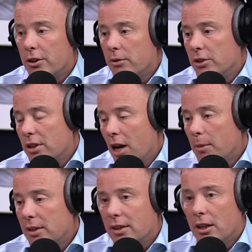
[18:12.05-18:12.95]
You don't just hire
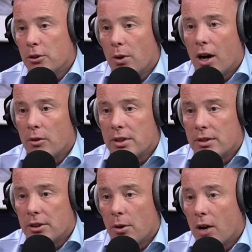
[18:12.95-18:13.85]
Marcelo, you hire
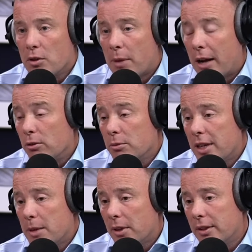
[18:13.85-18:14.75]
his backroom
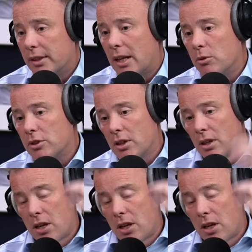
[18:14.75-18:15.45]
team, and I think that was a